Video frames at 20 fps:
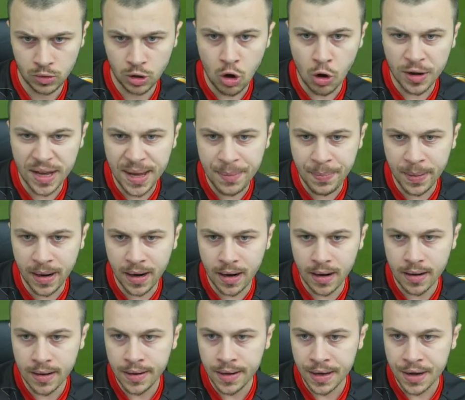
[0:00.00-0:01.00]

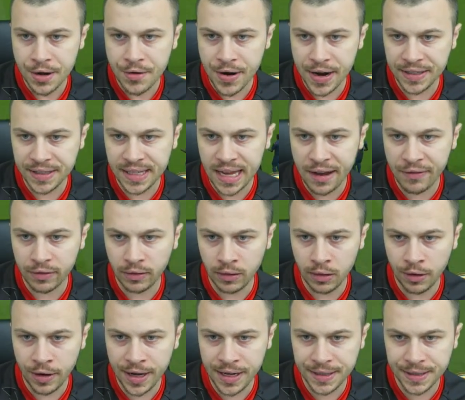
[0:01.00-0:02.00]
Goalkeeper! Great save,
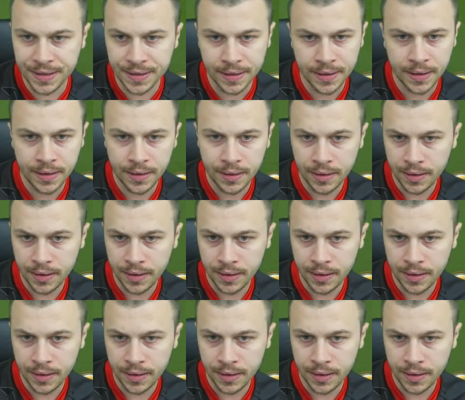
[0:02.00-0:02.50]
Lloris!